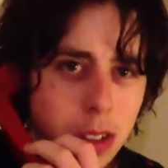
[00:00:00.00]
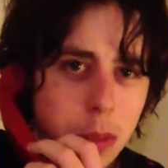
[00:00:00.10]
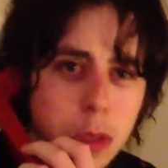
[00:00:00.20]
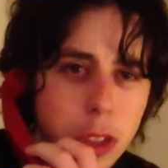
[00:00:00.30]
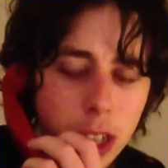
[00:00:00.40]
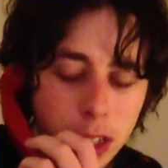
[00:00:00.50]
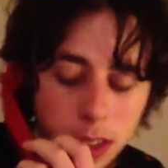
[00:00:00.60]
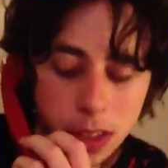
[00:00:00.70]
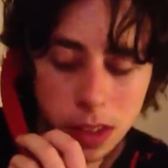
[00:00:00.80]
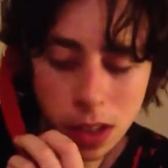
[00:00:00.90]
some good
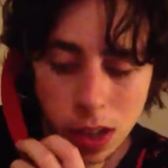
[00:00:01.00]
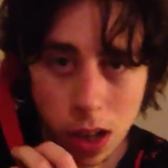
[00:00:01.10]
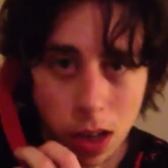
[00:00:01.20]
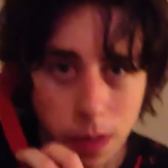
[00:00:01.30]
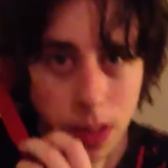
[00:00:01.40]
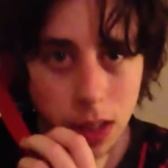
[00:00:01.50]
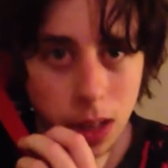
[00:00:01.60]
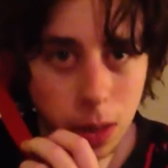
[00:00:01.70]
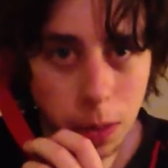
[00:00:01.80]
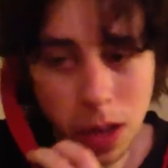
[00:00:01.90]
changes. Hopefully you
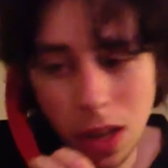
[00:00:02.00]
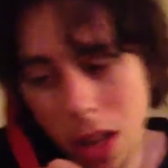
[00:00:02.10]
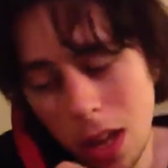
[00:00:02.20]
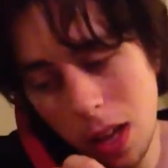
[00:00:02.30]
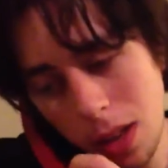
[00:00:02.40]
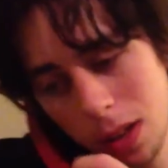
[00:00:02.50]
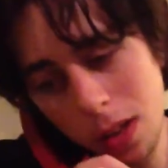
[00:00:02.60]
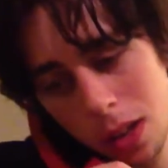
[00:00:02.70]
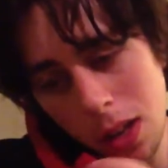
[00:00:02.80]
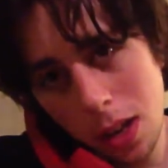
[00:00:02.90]
like them. And
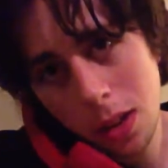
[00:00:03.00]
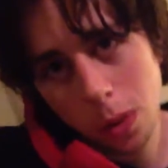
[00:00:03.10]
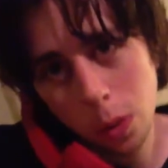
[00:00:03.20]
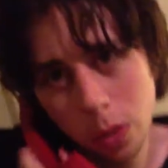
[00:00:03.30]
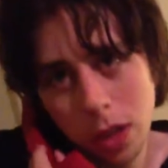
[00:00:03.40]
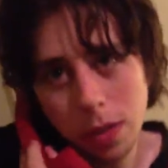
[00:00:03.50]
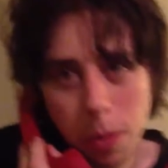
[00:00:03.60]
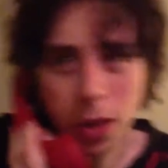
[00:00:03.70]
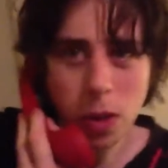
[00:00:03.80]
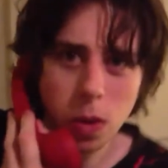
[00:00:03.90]
another cool stuff
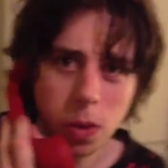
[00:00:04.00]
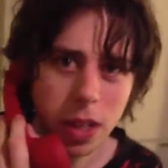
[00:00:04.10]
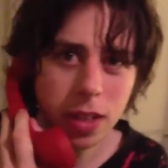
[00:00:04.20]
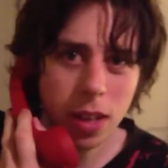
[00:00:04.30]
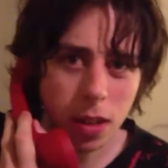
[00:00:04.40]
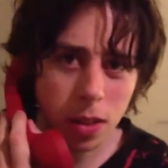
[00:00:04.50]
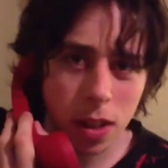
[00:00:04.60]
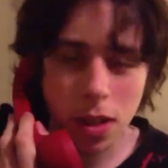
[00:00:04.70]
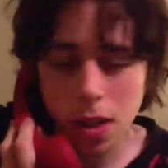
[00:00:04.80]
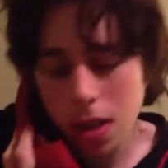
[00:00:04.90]
happening. Oh, we're getting tangled
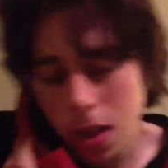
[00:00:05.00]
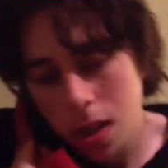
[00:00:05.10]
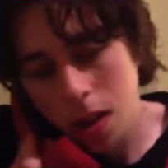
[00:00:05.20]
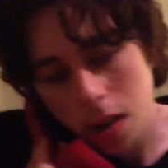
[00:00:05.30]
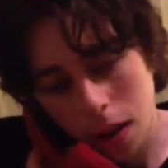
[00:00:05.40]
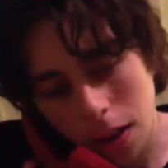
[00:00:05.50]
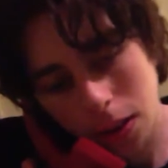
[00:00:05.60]
here. All right,